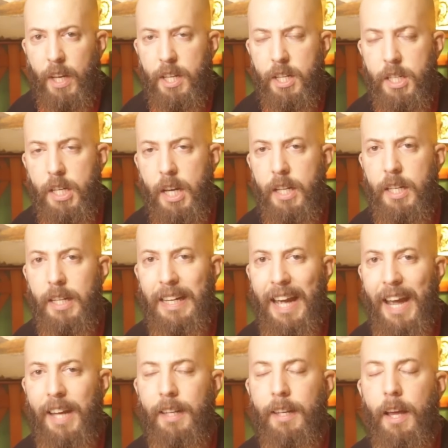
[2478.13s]
Satan
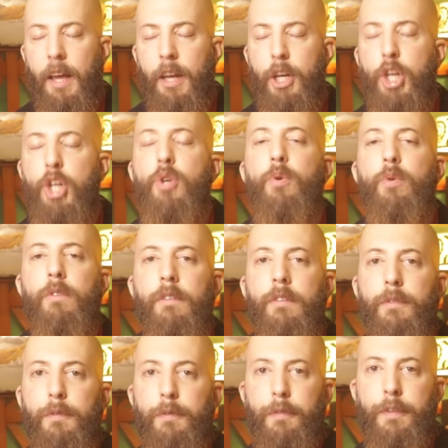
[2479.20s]
gained a new
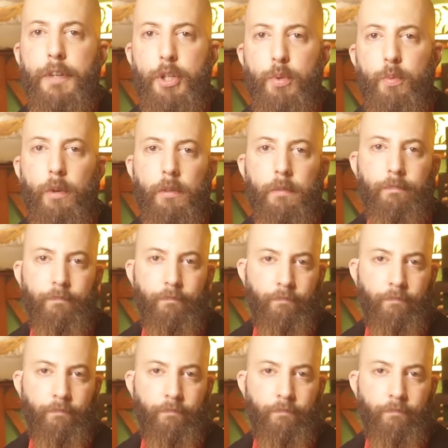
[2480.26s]
visual.